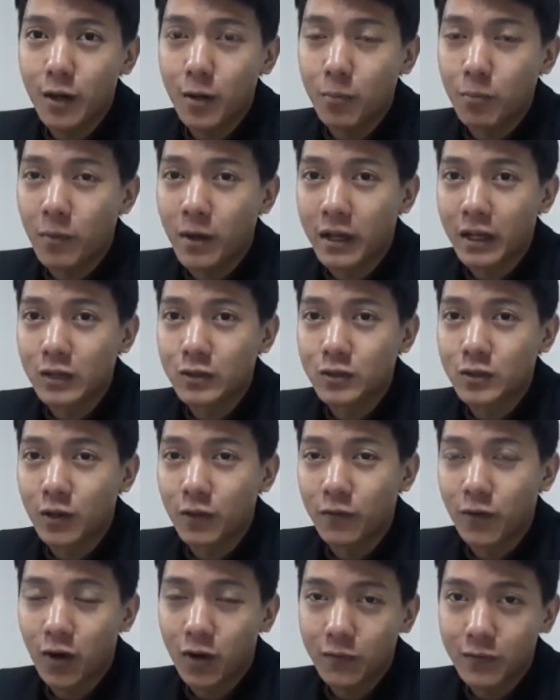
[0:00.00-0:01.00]

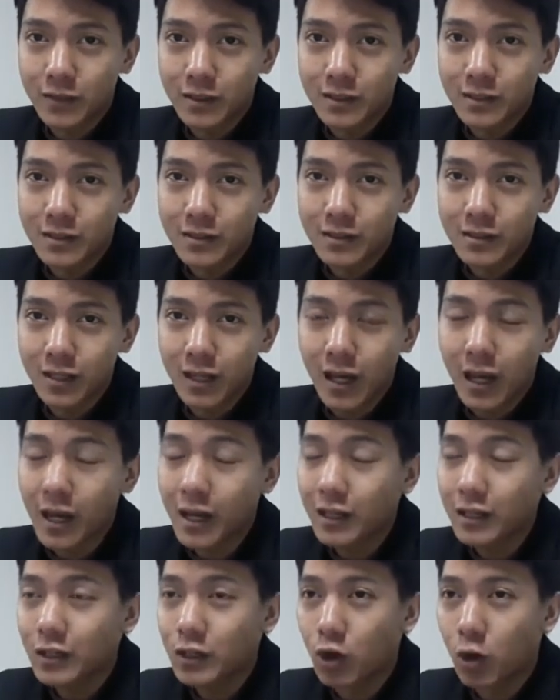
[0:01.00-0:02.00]
Microsoft Office, and
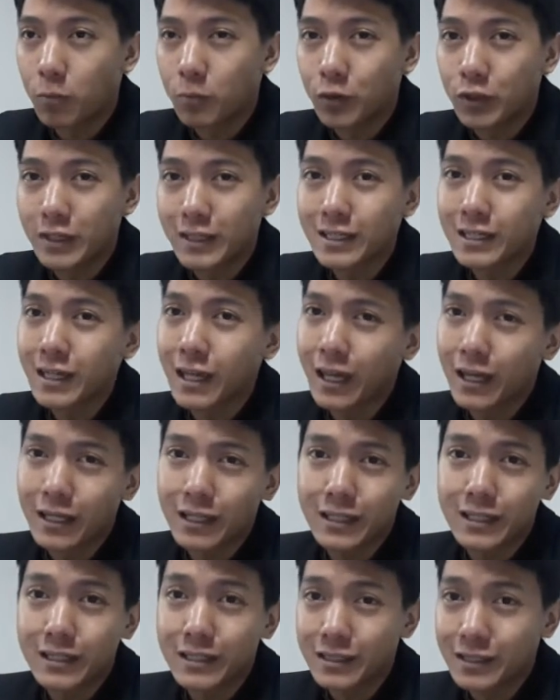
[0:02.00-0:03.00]

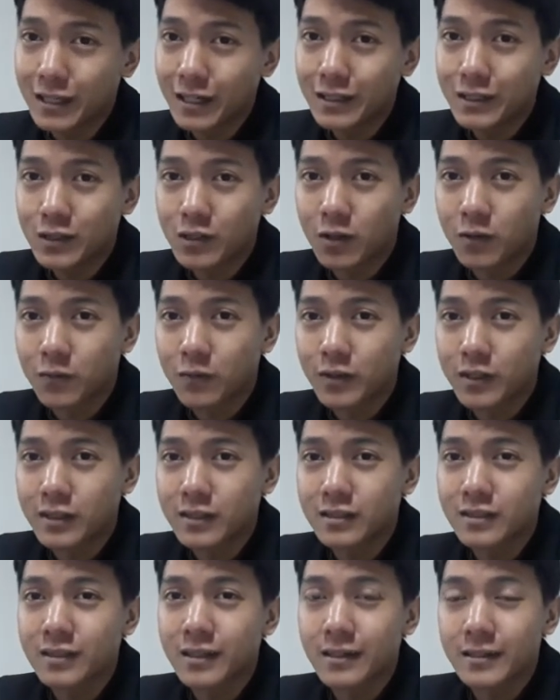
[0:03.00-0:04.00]
computer-aided design software
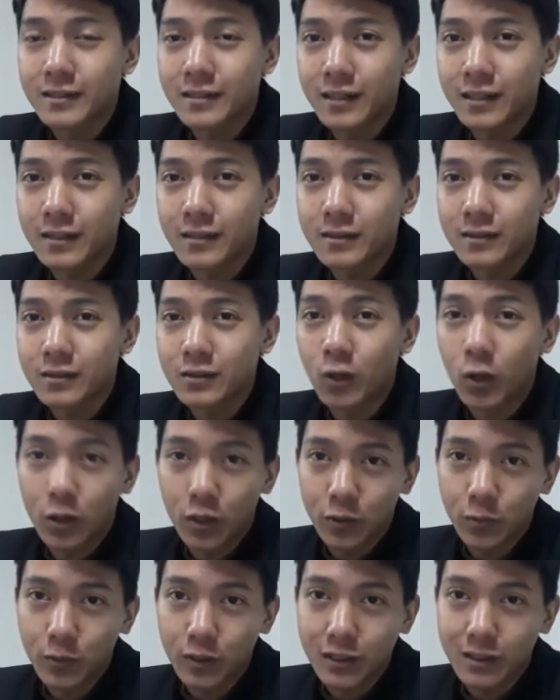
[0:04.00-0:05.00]
such as
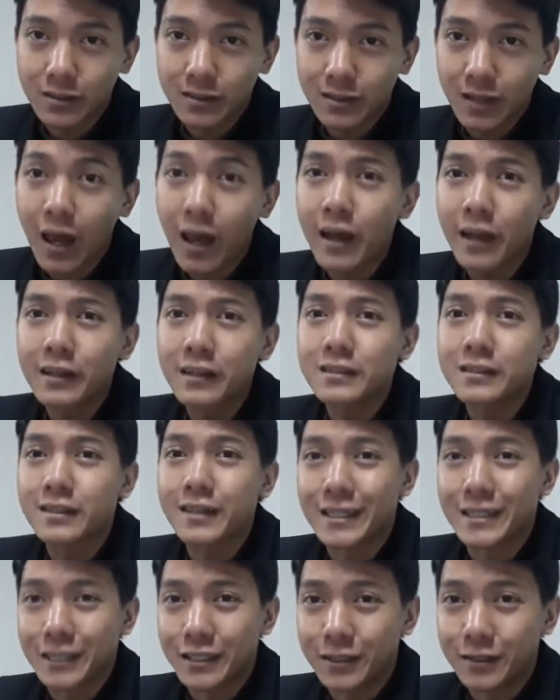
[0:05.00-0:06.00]
SolidWorks and
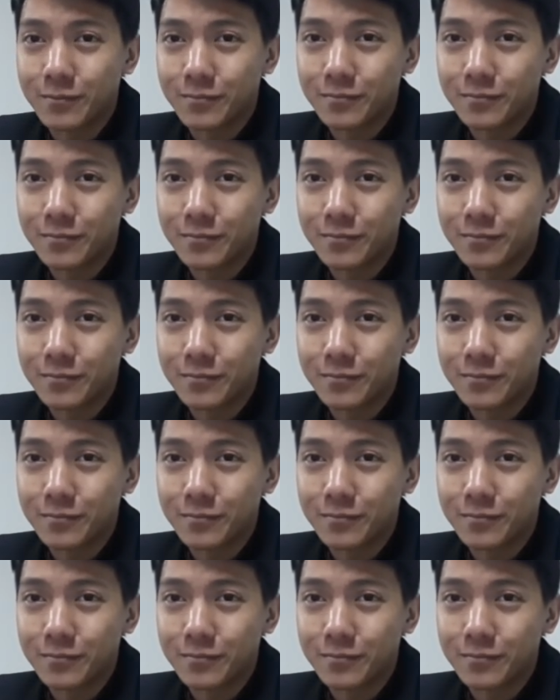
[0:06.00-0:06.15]
SketchUp.